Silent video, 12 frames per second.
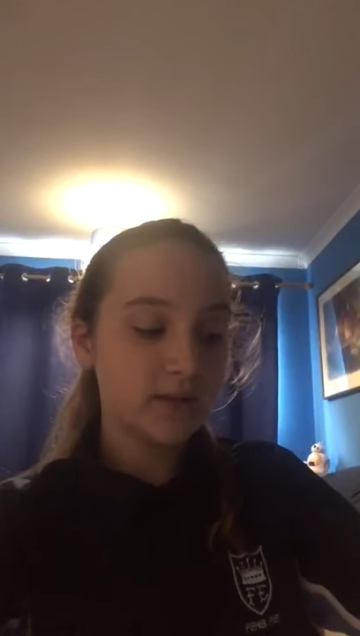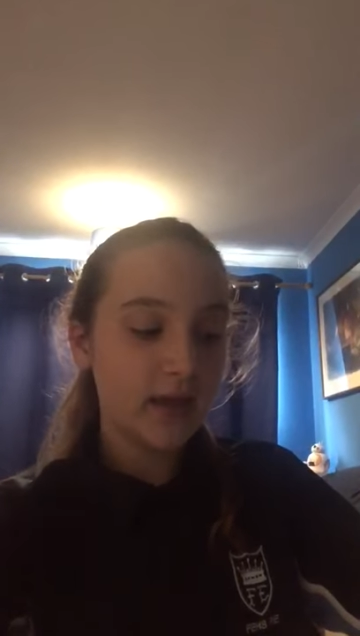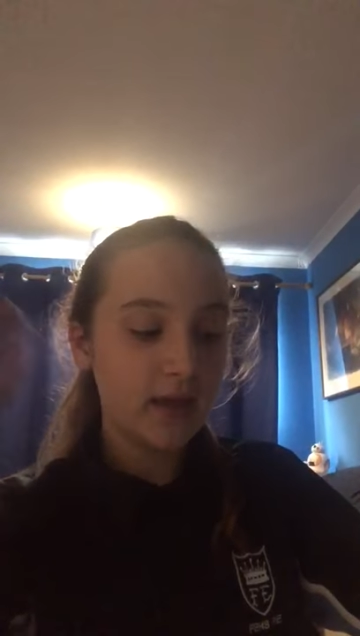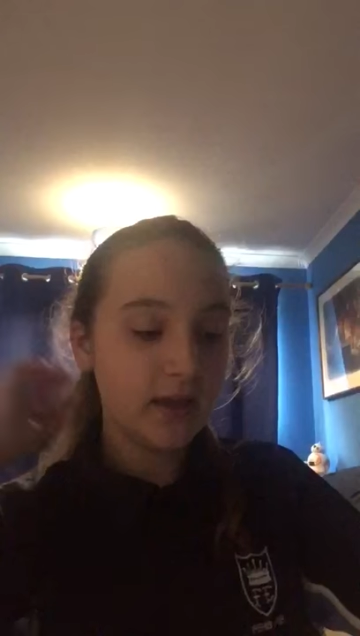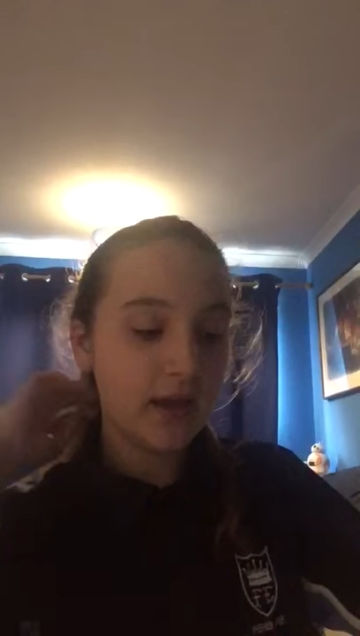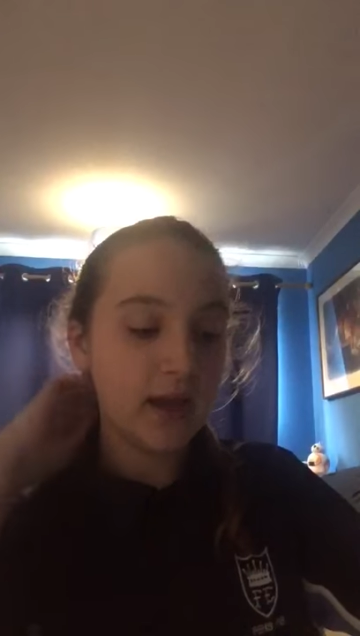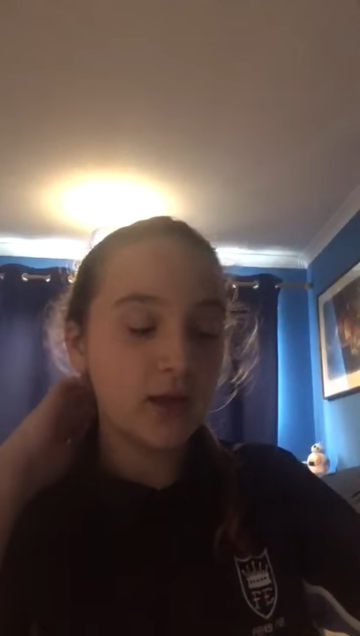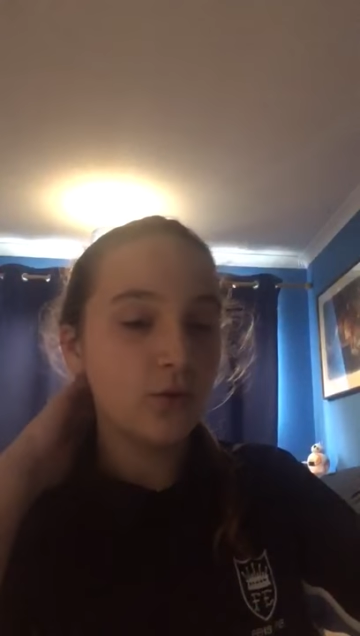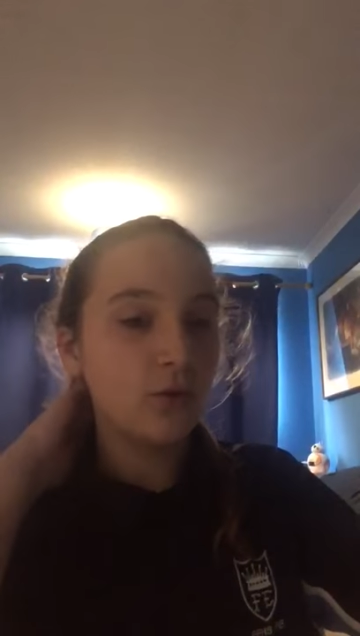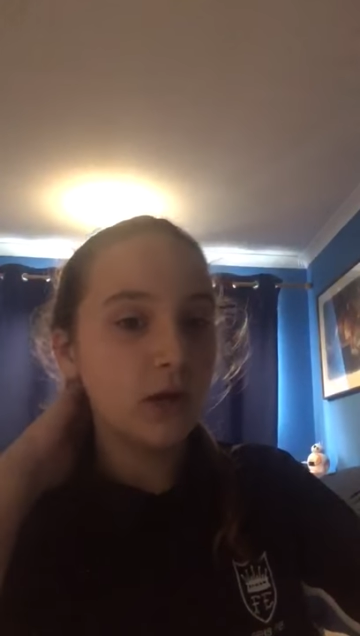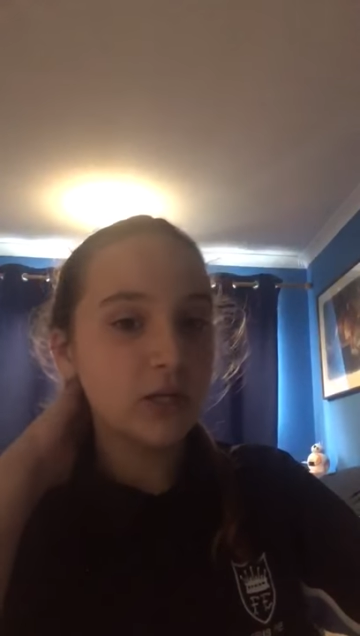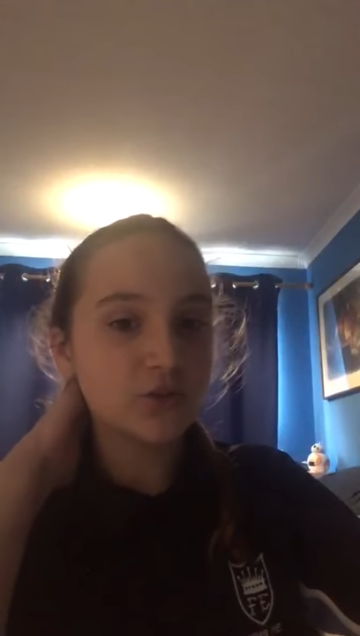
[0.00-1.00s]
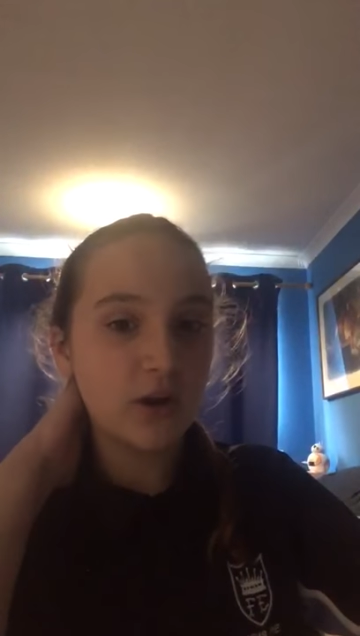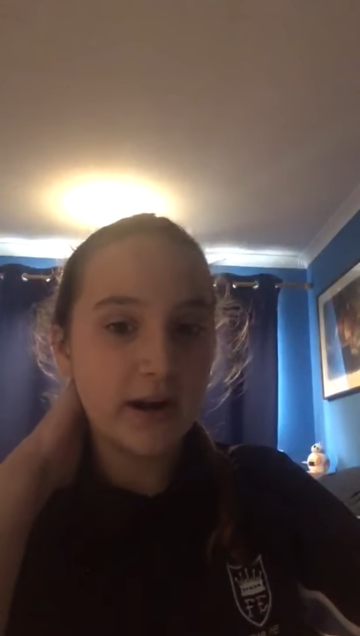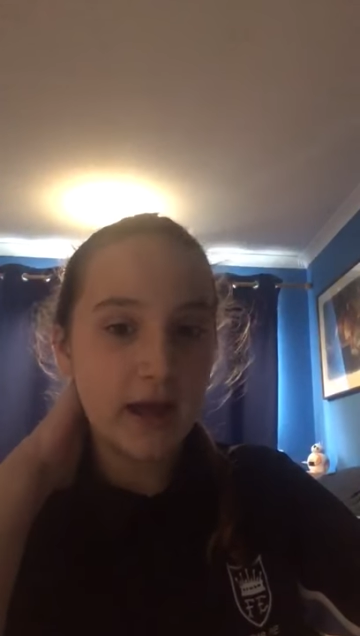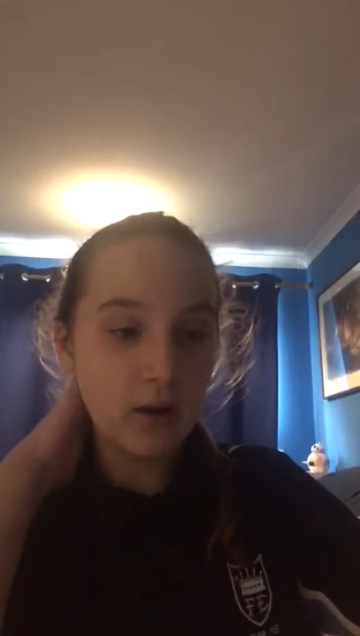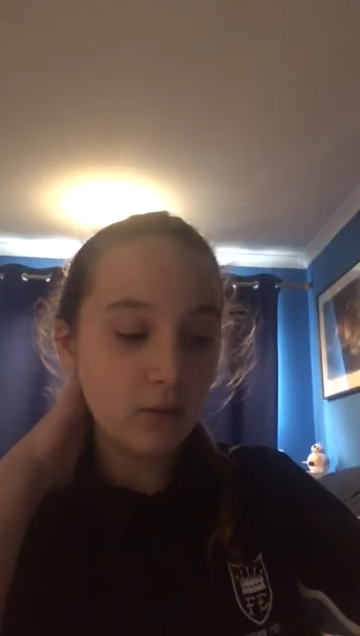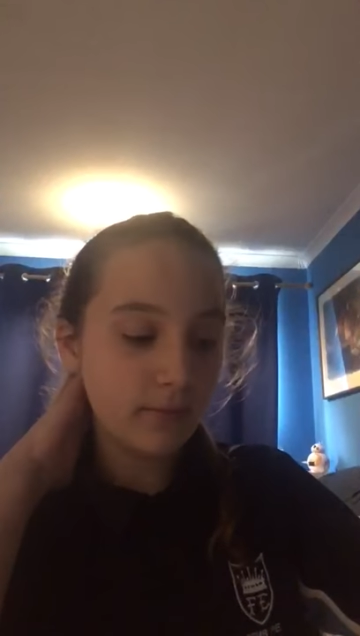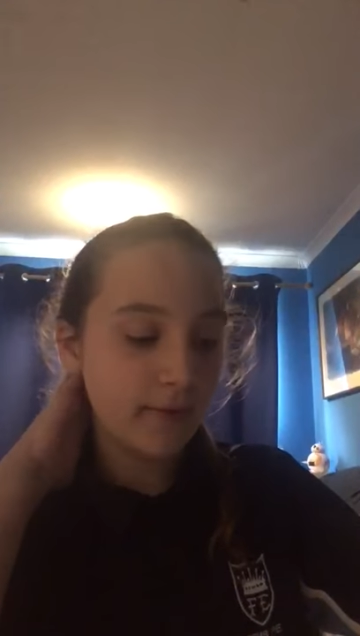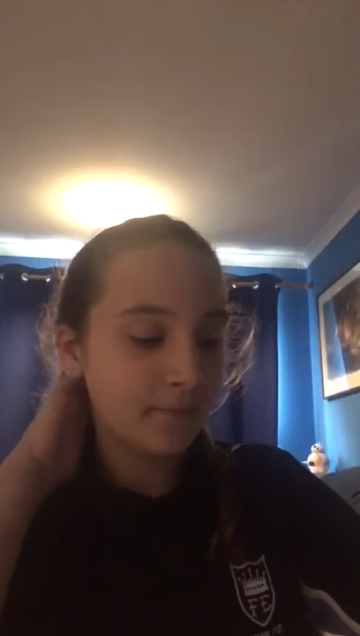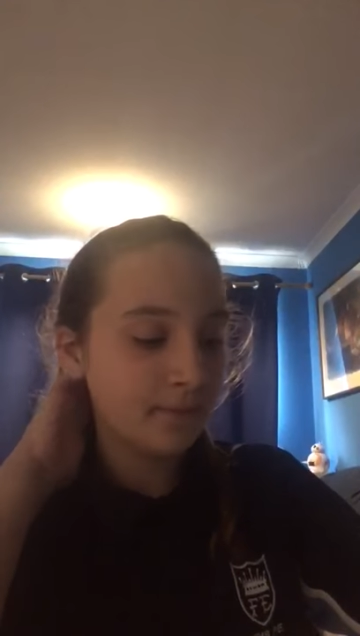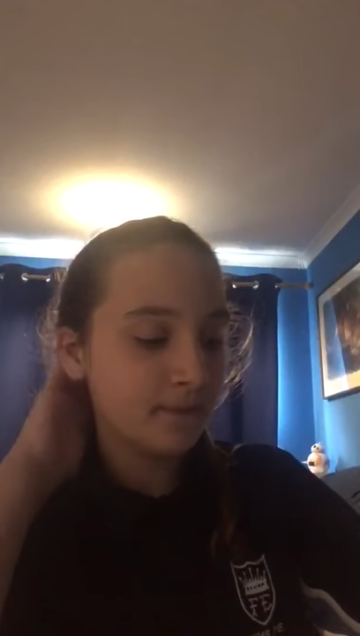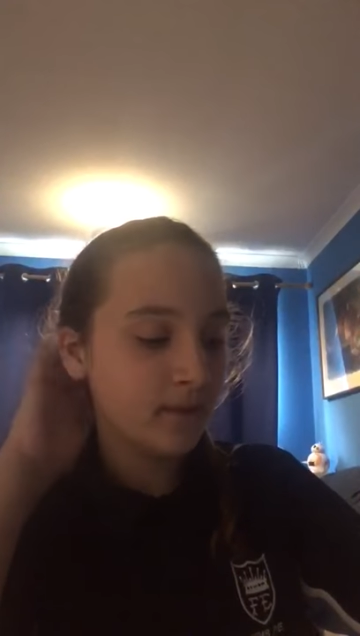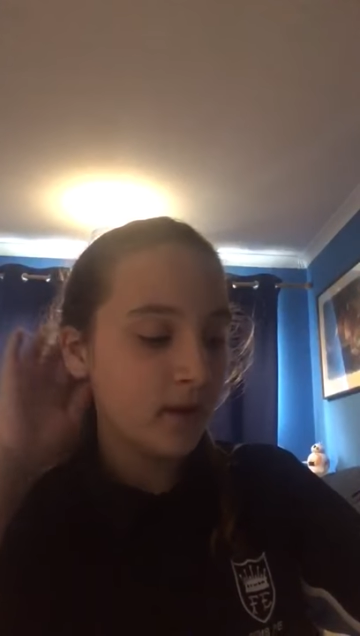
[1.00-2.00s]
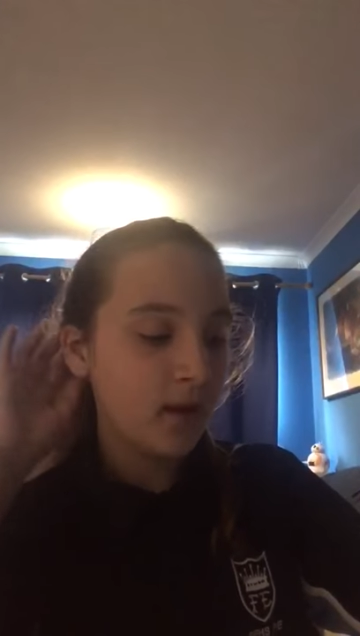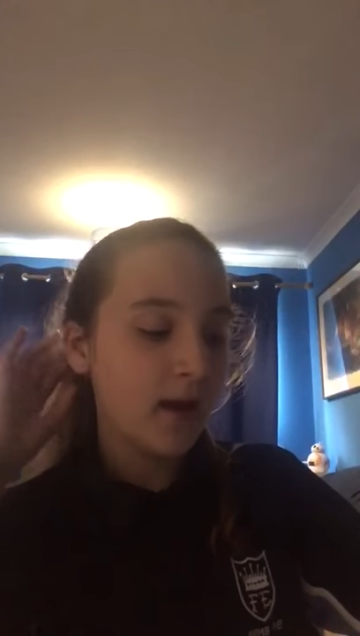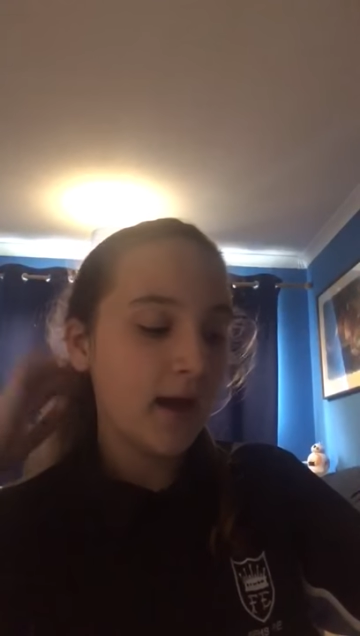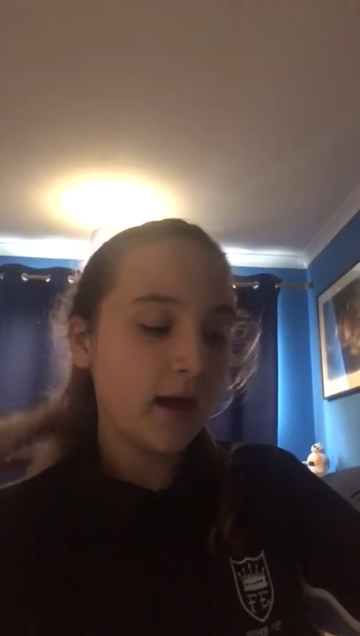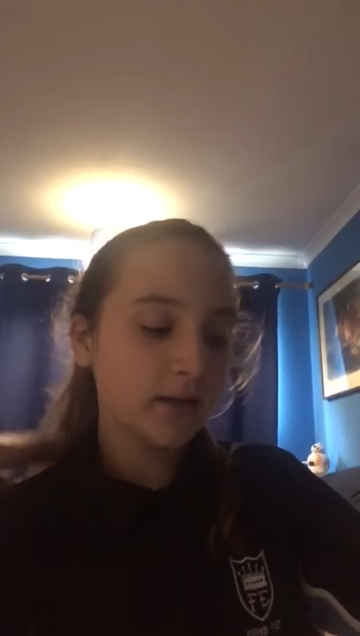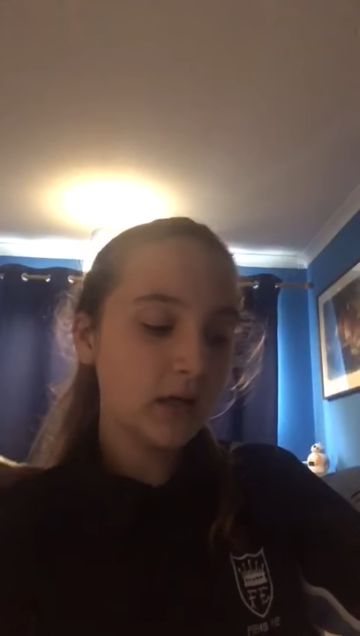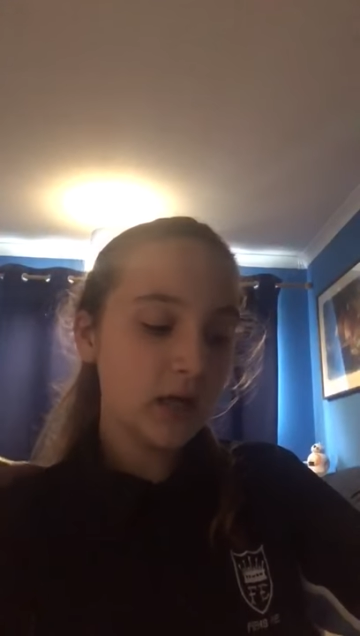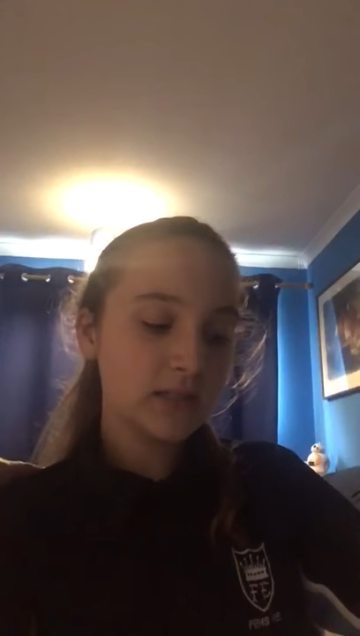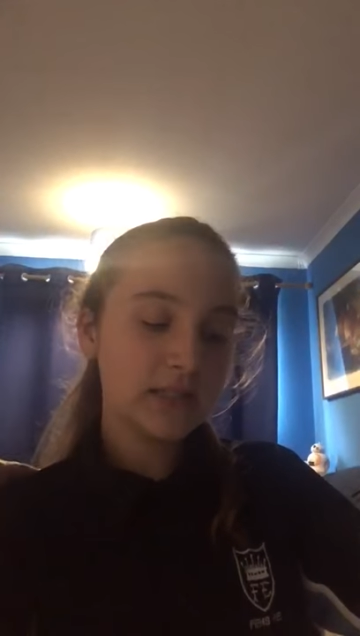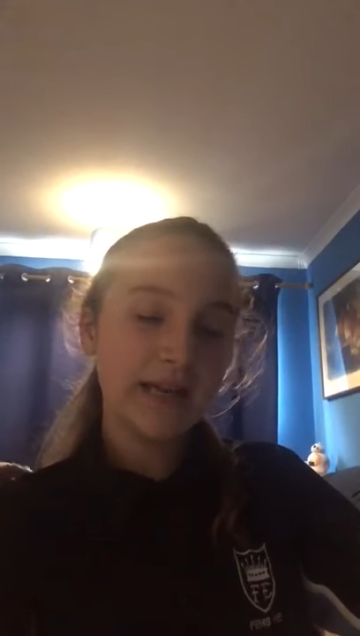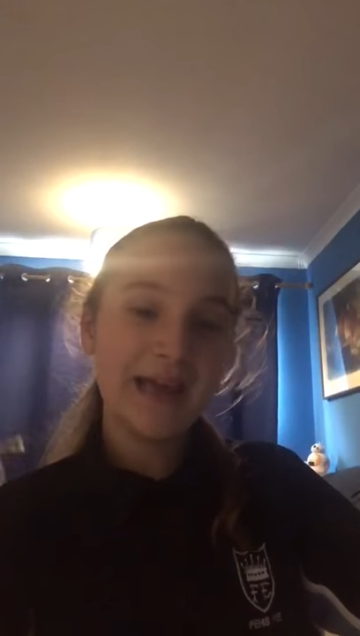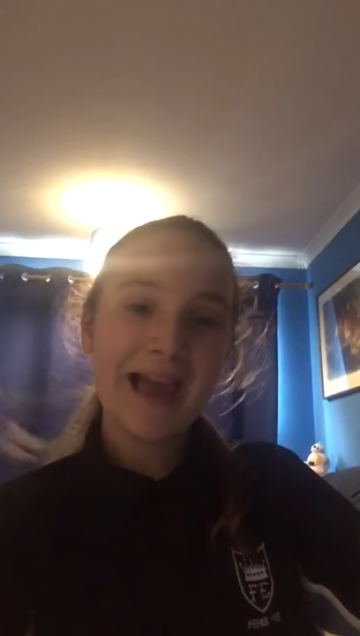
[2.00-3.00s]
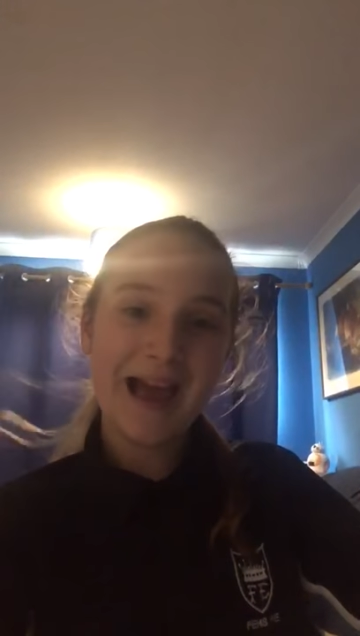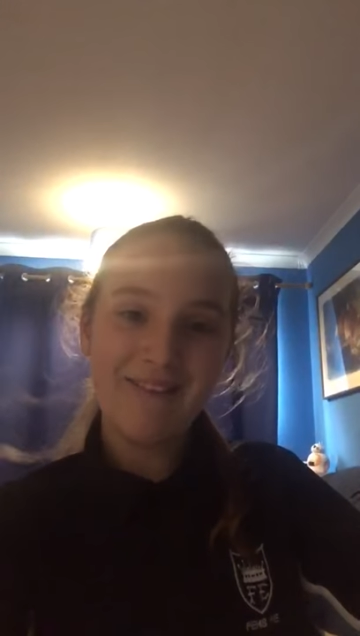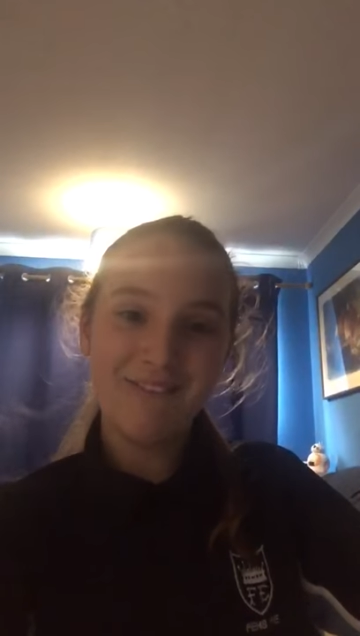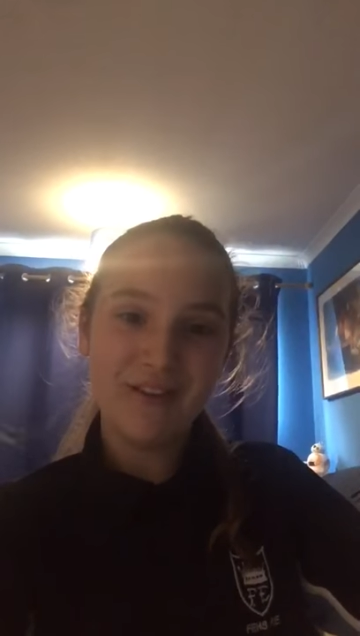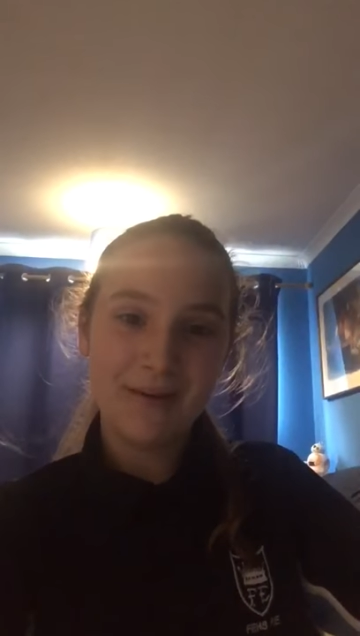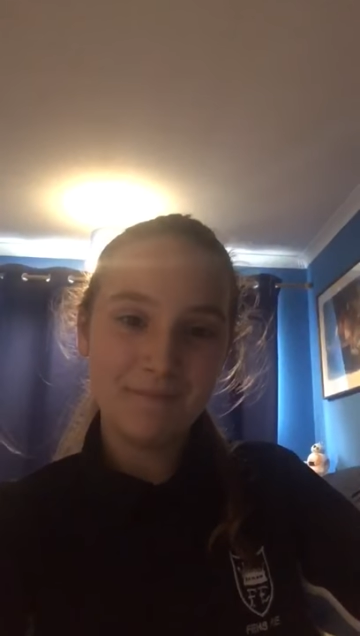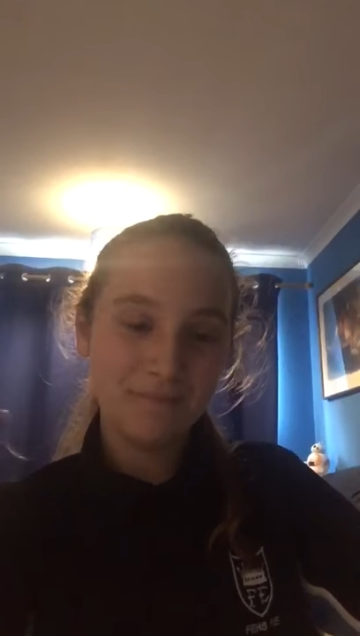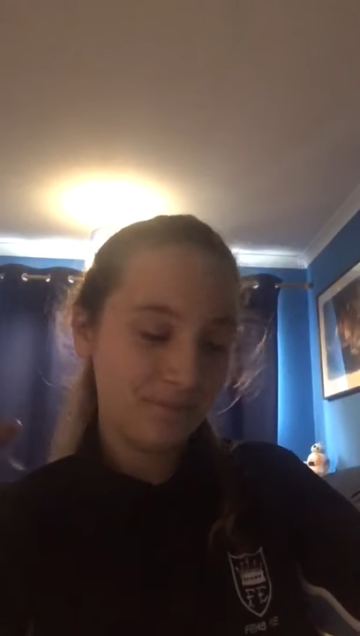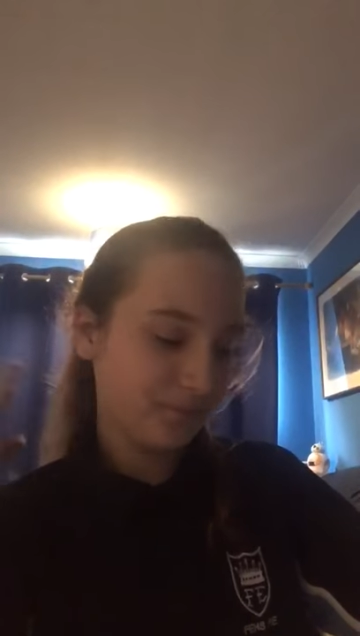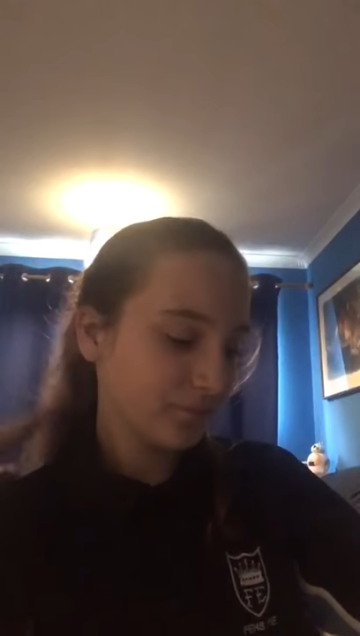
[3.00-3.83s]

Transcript: they can always try and help. And lastly, have fun.